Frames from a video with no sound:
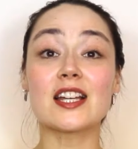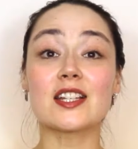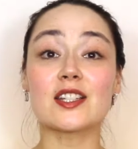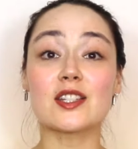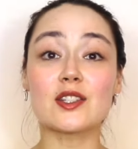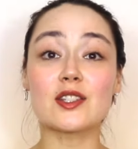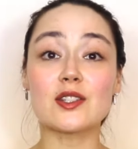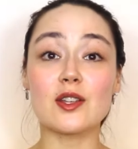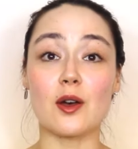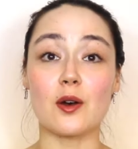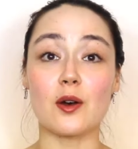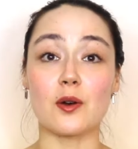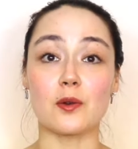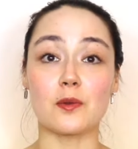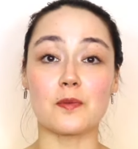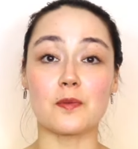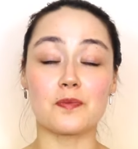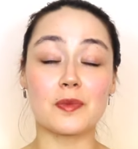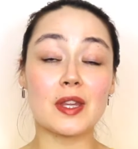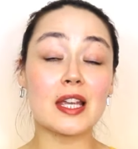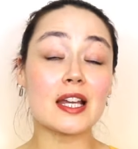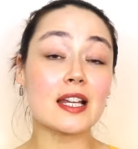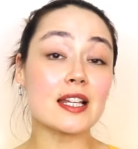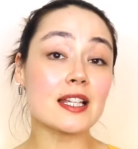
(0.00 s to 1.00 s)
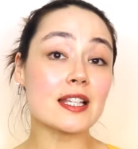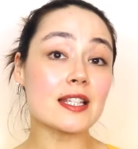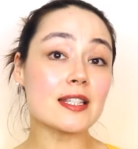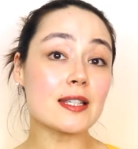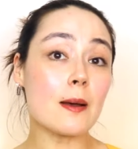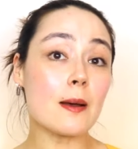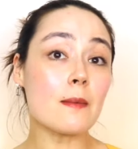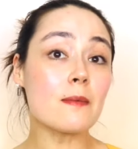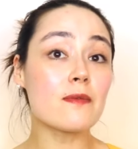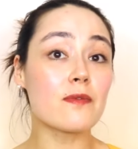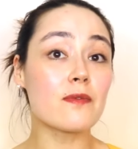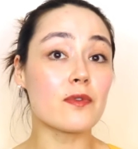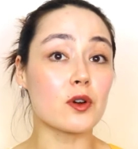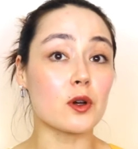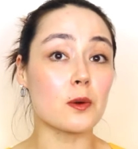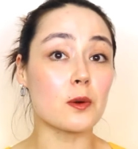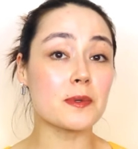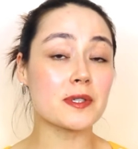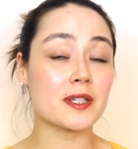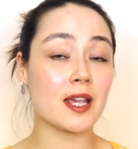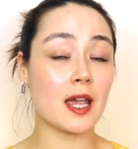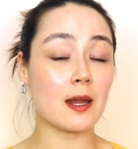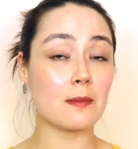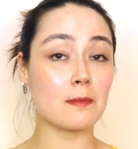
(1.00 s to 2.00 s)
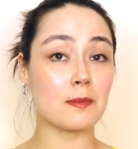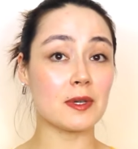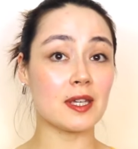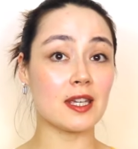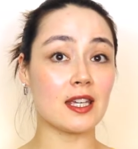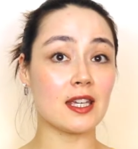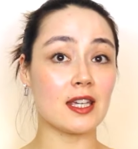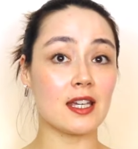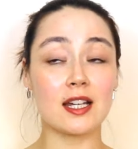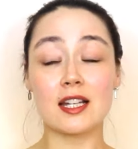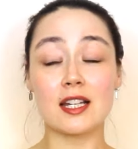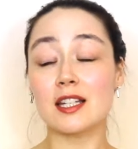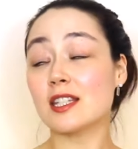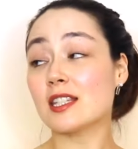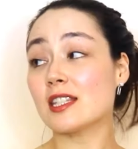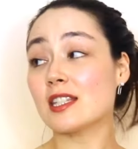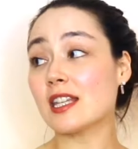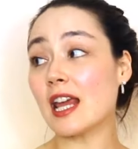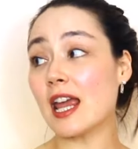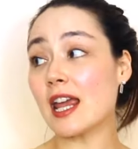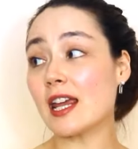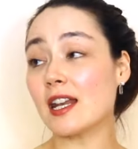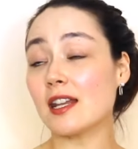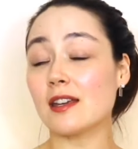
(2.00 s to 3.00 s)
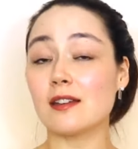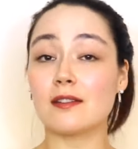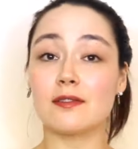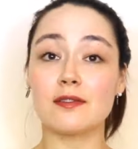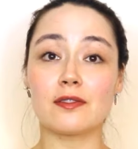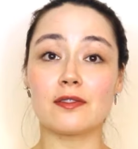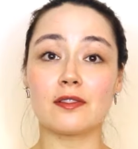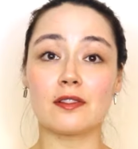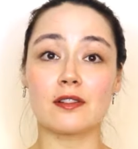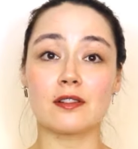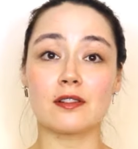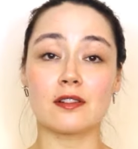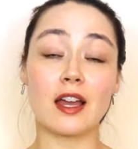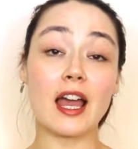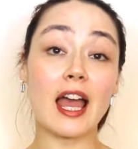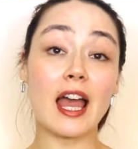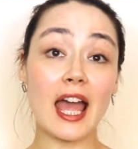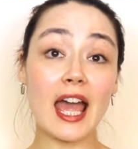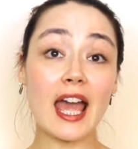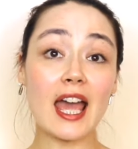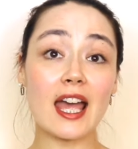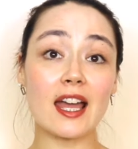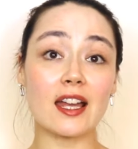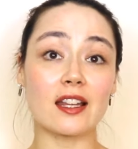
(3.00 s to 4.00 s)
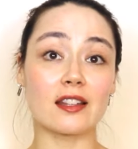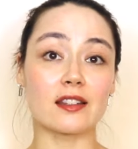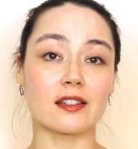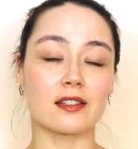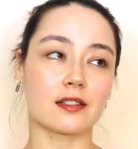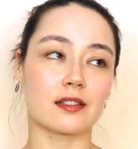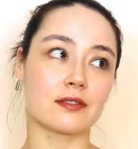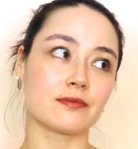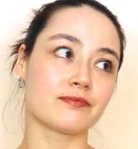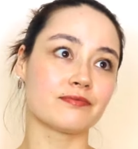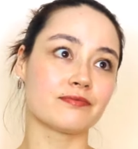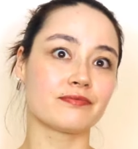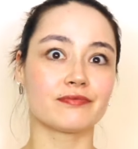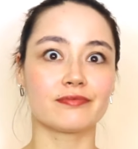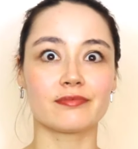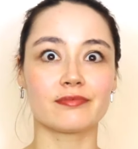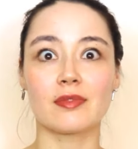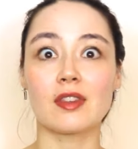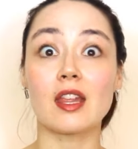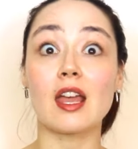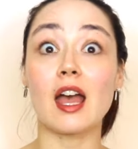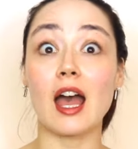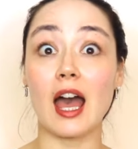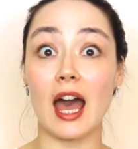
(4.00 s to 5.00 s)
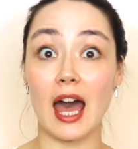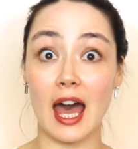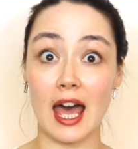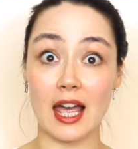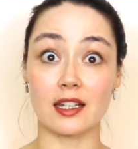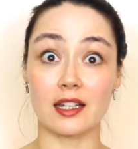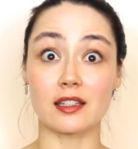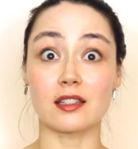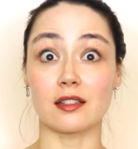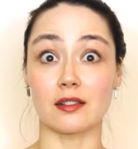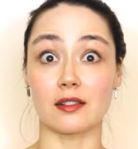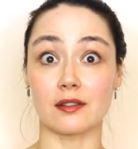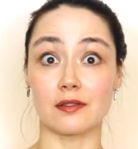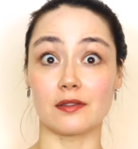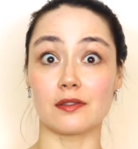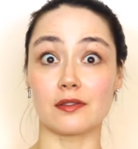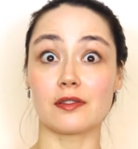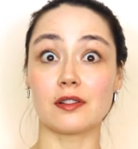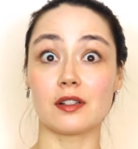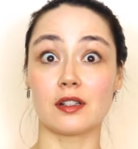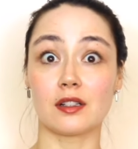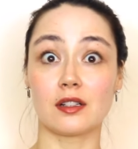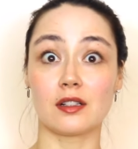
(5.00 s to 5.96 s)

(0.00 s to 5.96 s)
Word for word: So, some verbs can be stative and active.